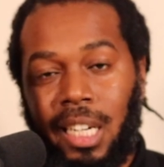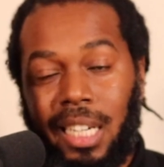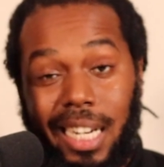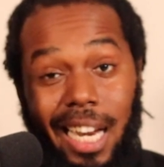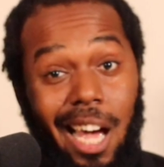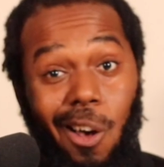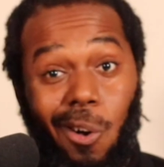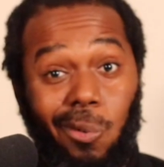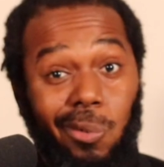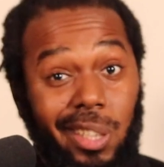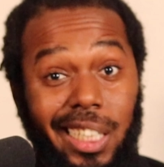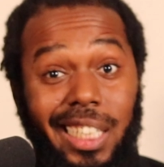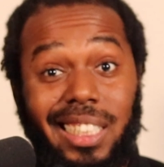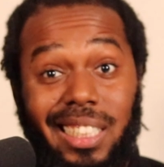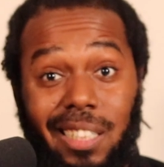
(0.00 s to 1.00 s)
Now,
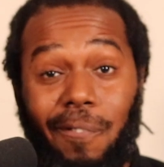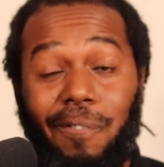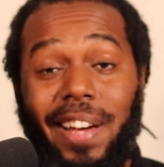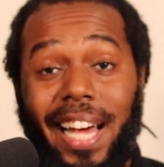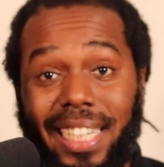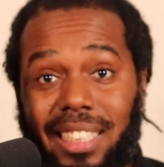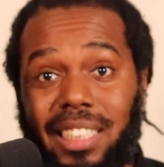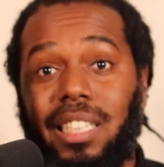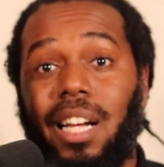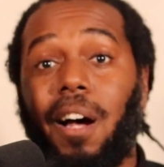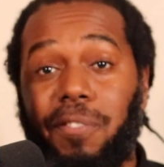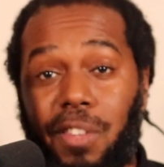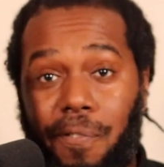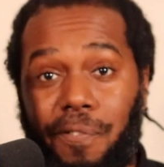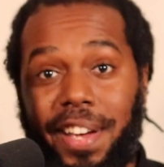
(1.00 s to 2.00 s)
he's the fastest
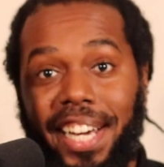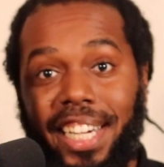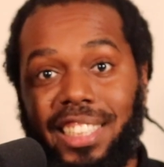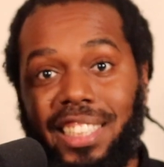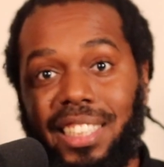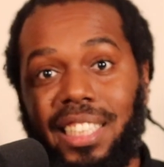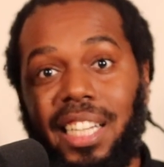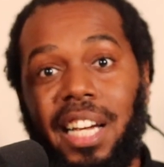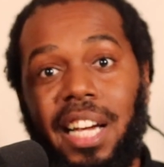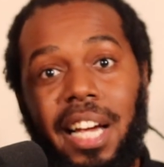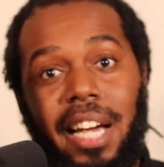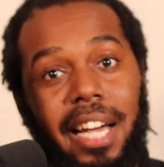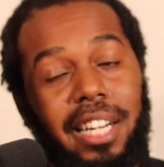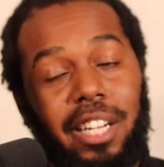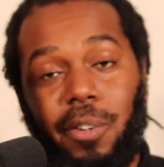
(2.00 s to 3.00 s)
of the fastest.
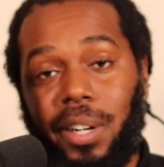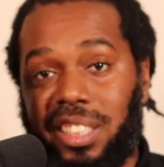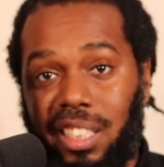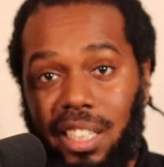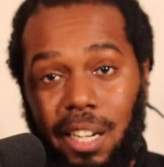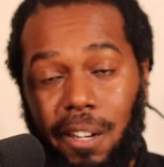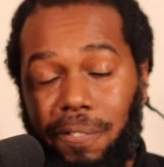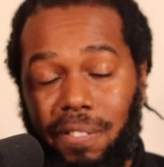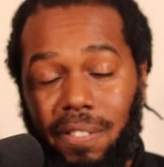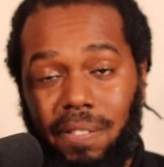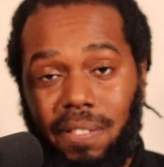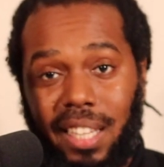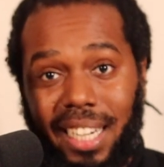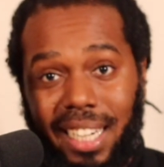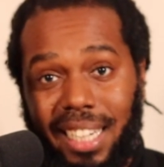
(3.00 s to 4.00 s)
And the crazy enough
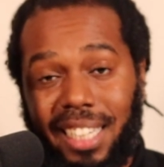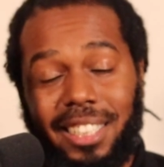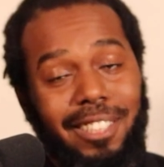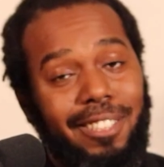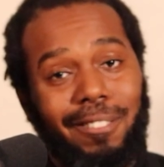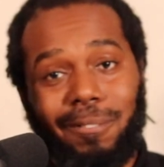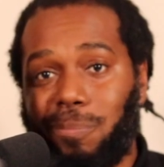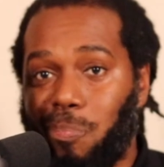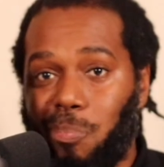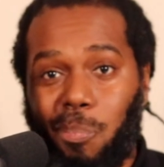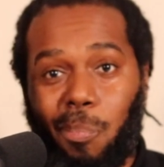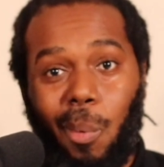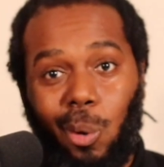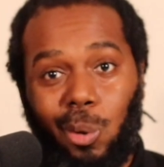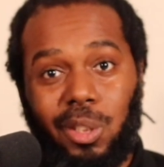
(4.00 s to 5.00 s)
thing is,
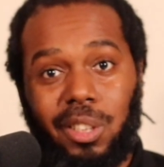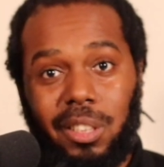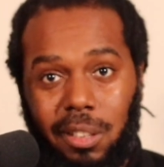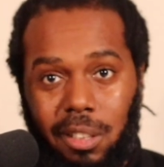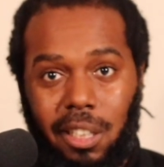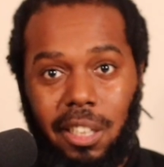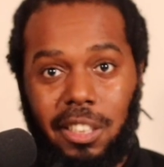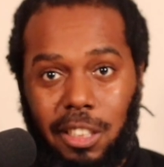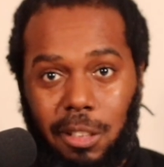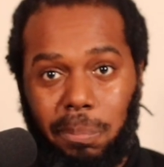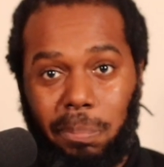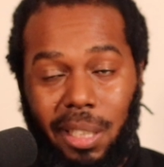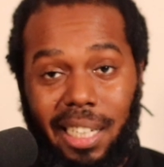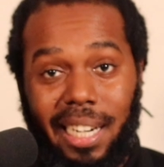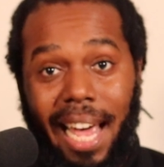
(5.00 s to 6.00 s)
most
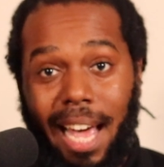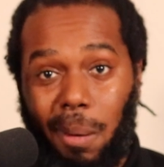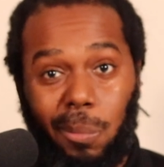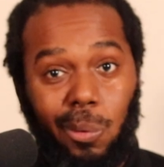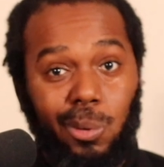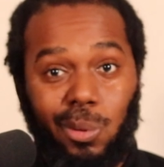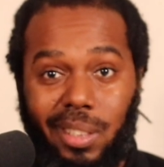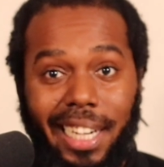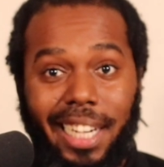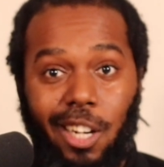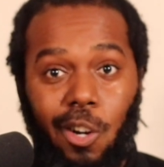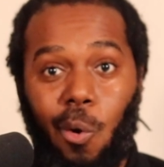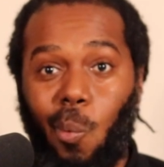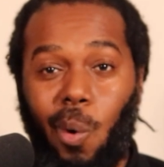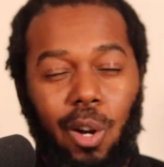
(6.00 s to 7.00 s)
speed animals, they can
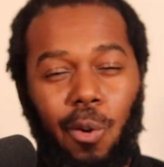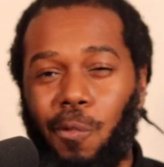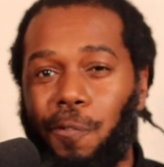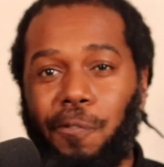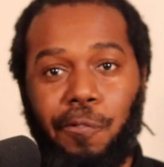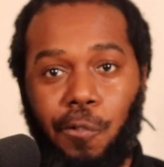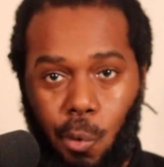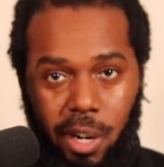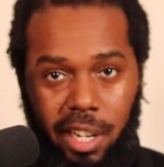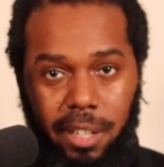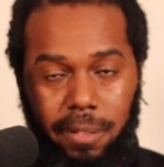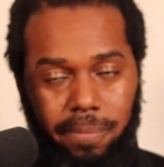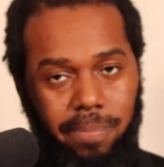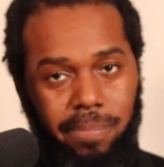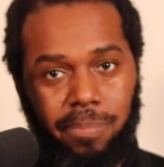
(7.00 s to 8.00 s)
go well over 40.